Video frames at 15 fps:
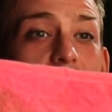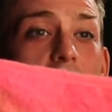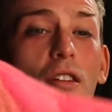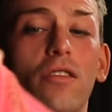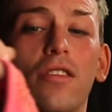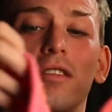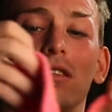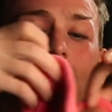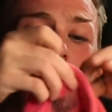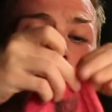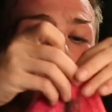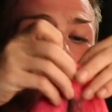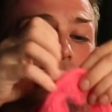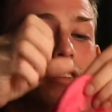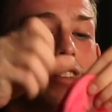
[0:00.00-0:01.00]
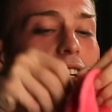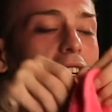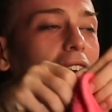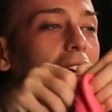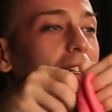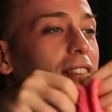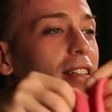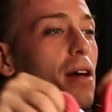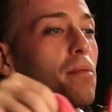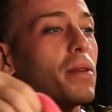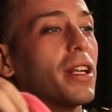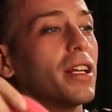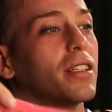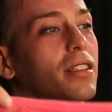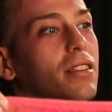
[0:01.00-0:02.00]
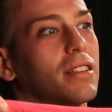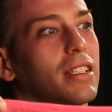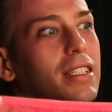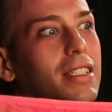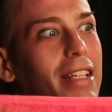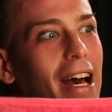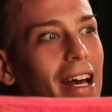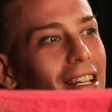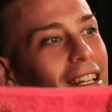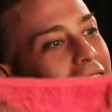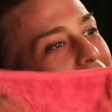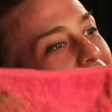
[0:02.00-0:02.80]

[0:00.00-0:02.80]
towel and 10 minutes. This side,